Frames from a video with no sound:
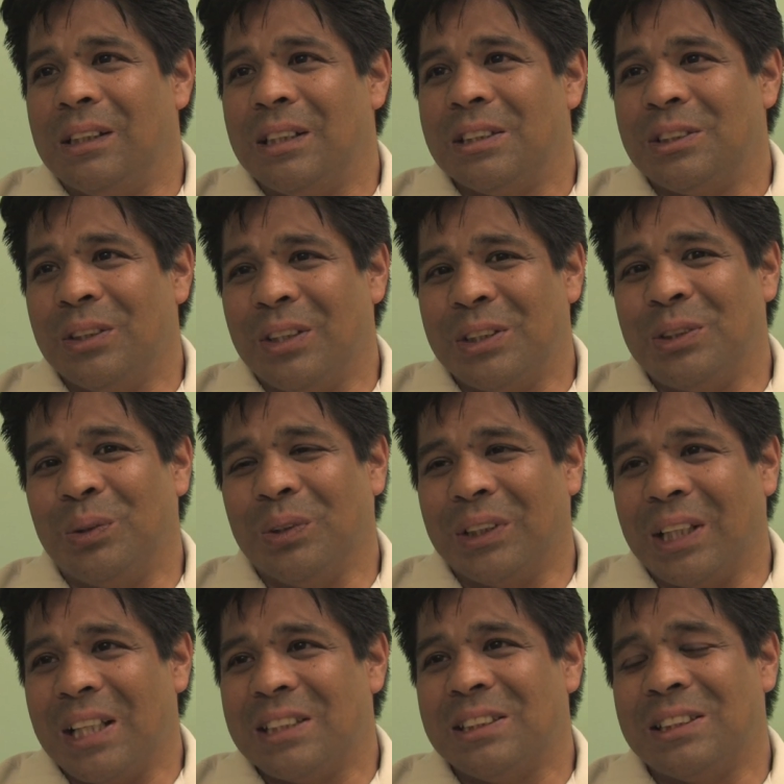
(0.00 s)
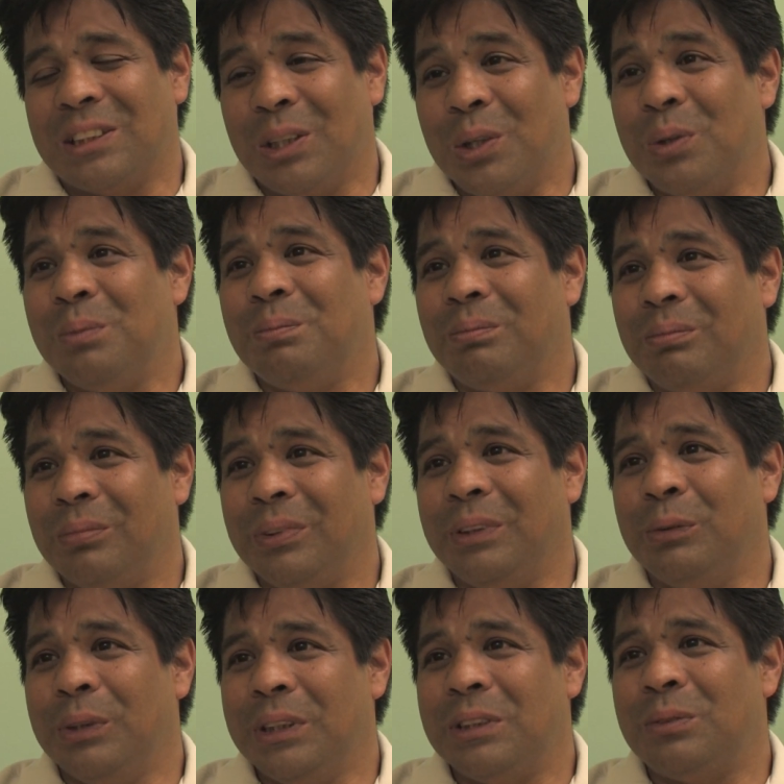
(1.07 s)
So I told the guys, let's go.
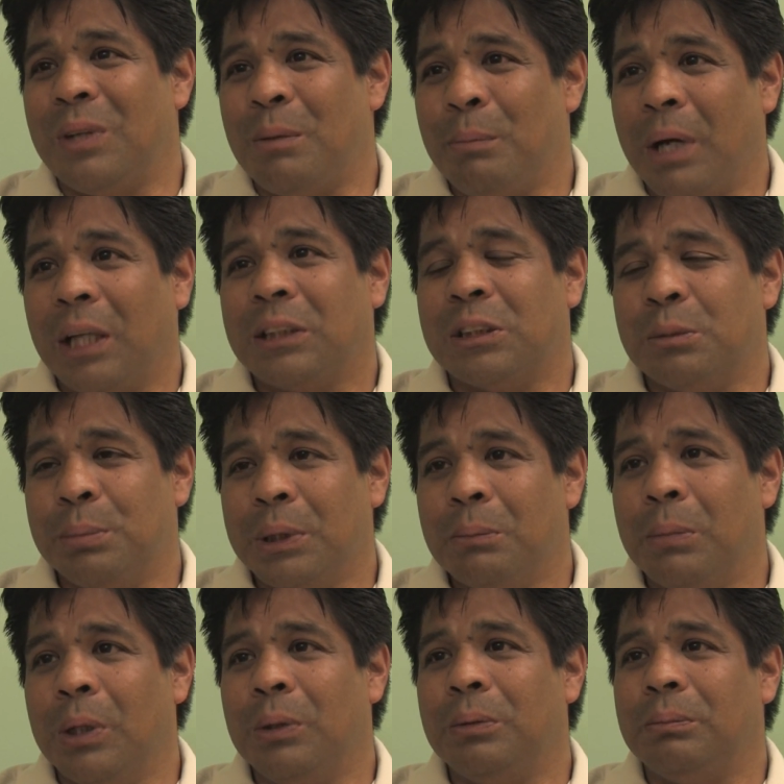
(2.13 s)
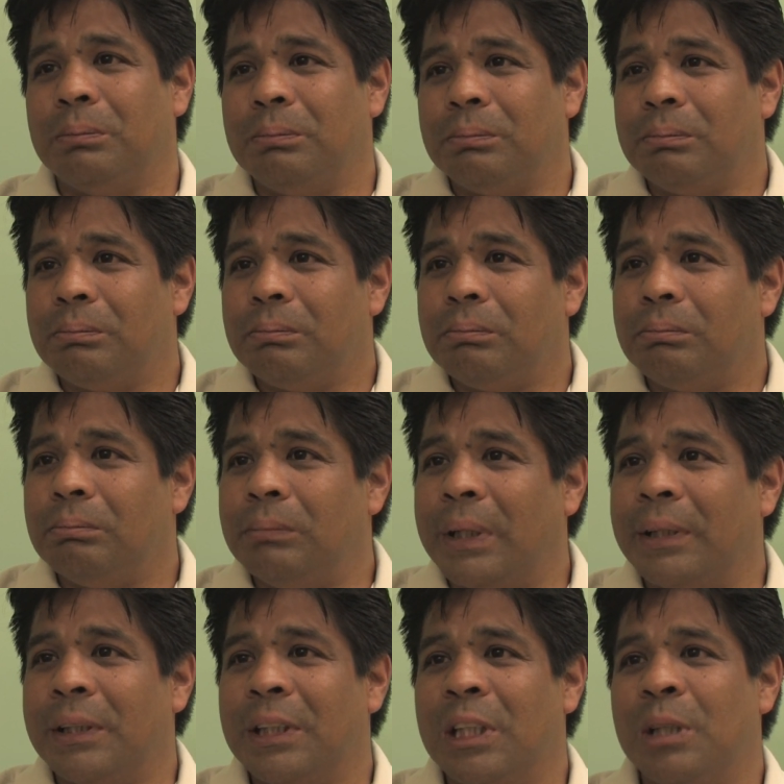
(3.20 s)
We swam back to the big boat,
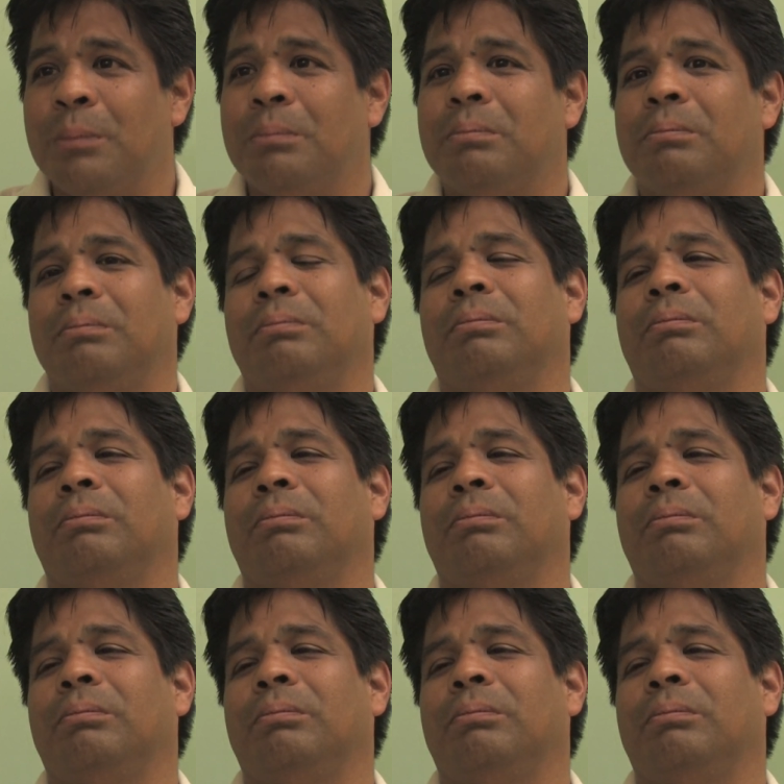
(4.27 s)
mounted up,